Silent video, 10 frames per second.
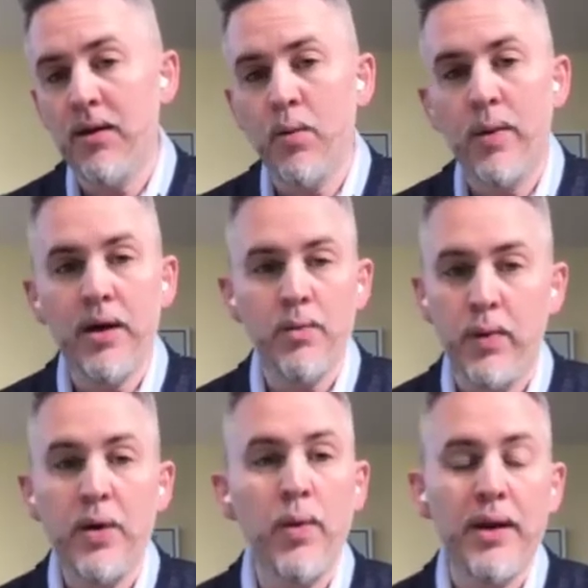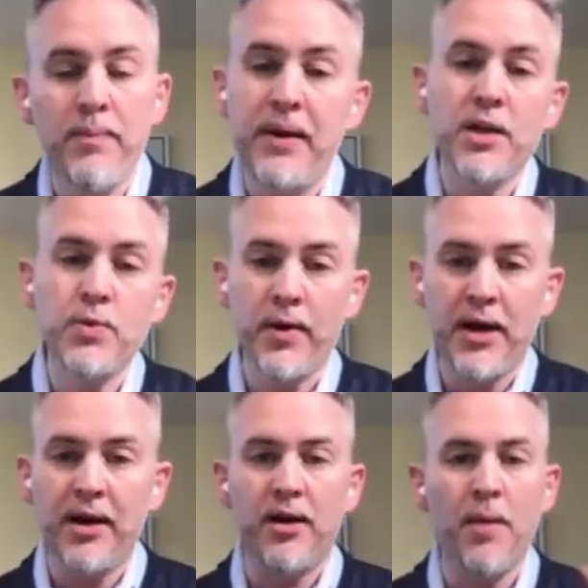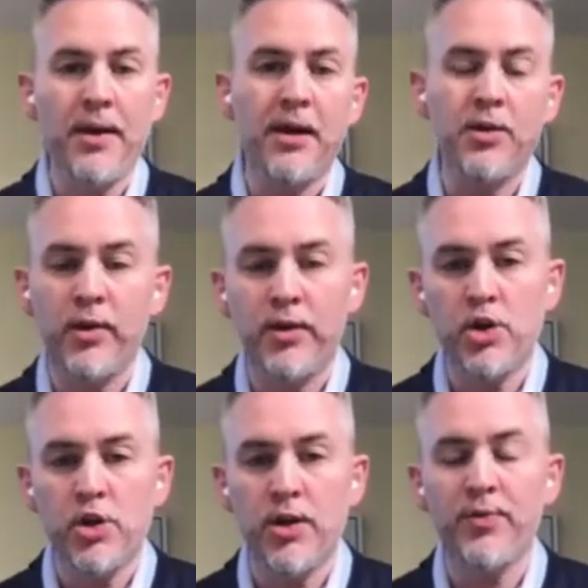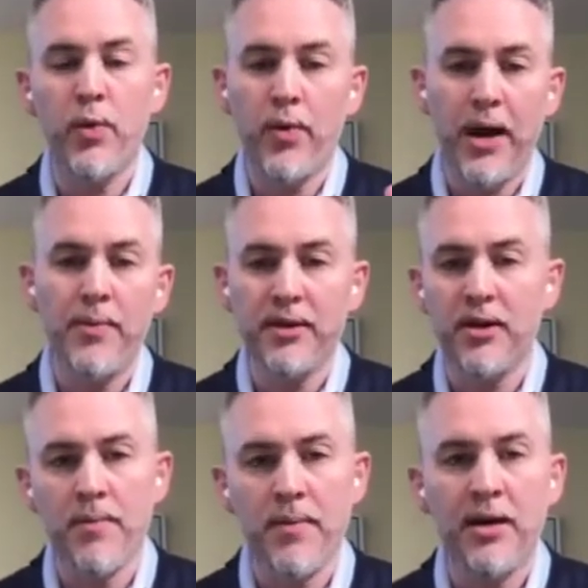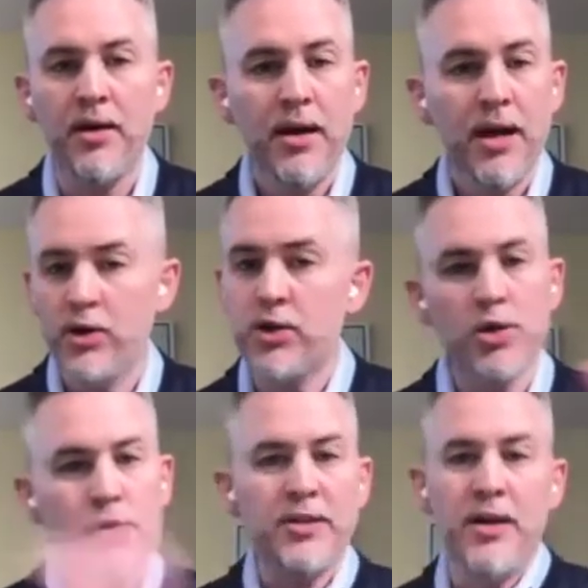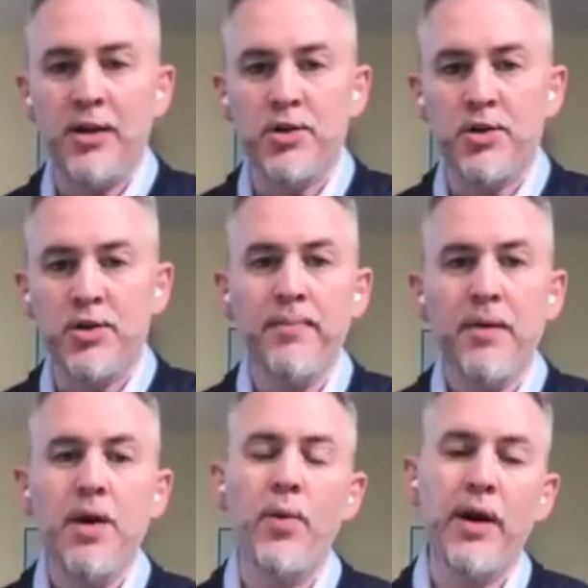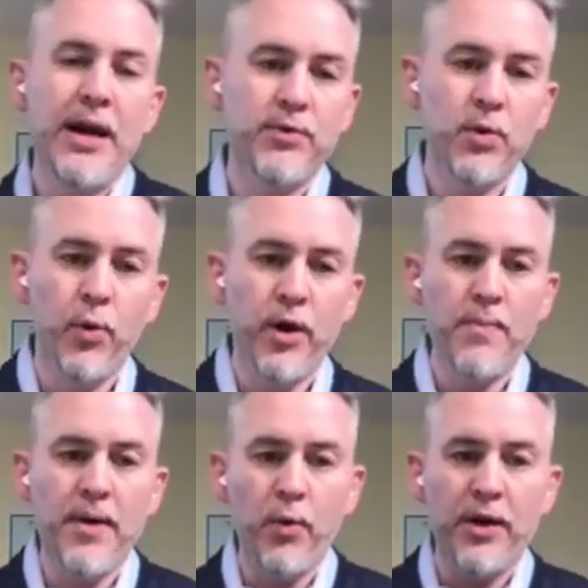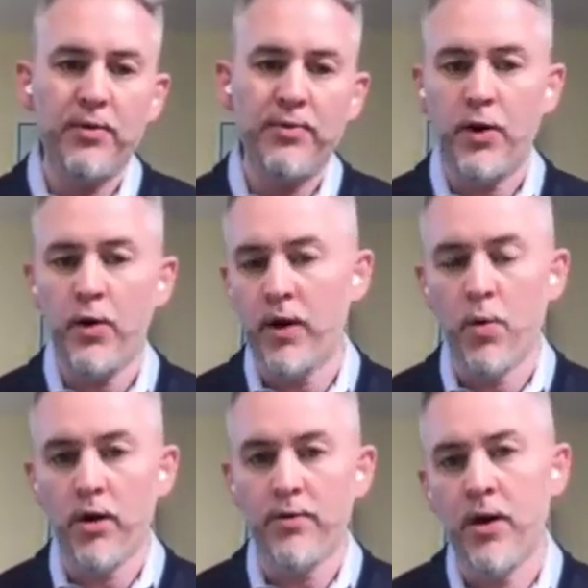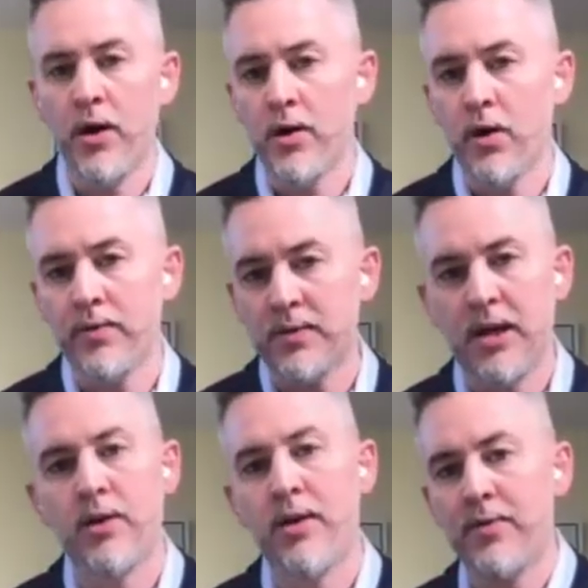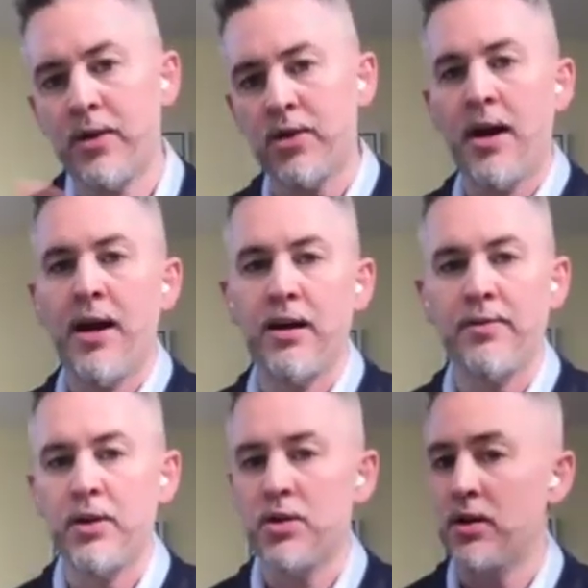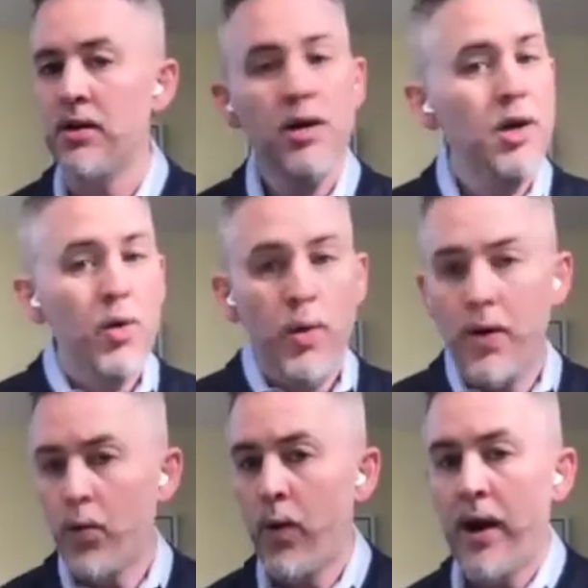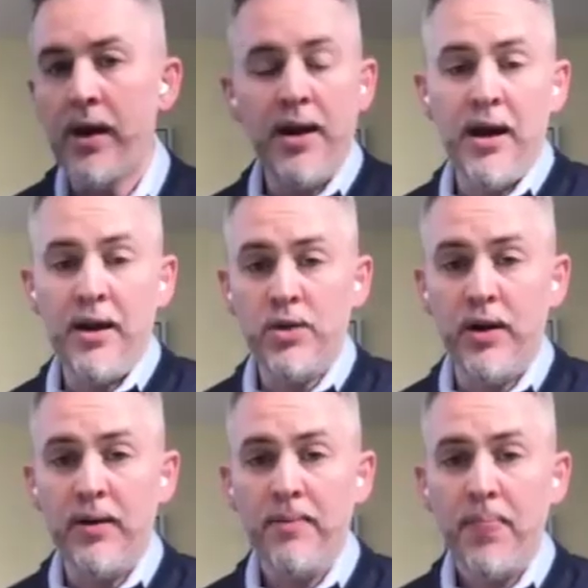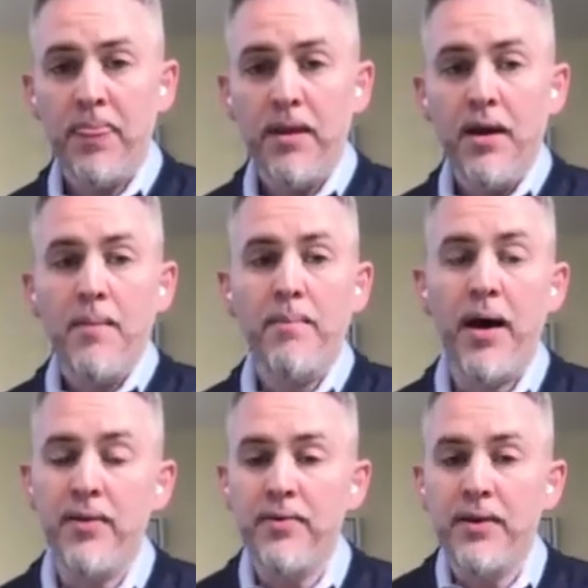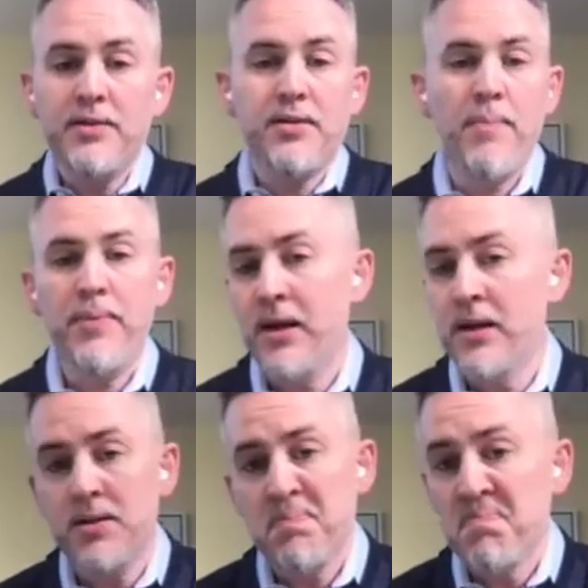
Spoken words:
We went, because we were kind of coming in during this shift, we were able to come in and just go straight to HD. We didn't have to worry about reconfiguring a workflow, going from standard definition to high definition. We went right into HD. But these companies,